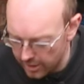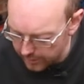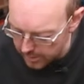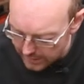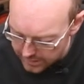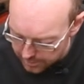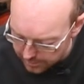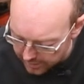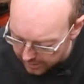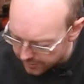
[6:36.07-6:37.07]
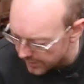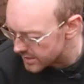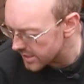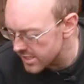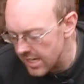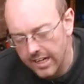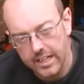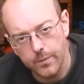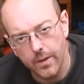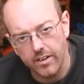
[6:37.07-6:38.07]
I'm going to make something that fits
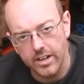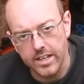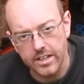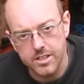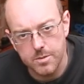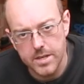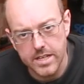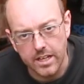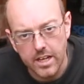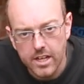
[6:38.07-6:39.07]
exactly where I need it to be.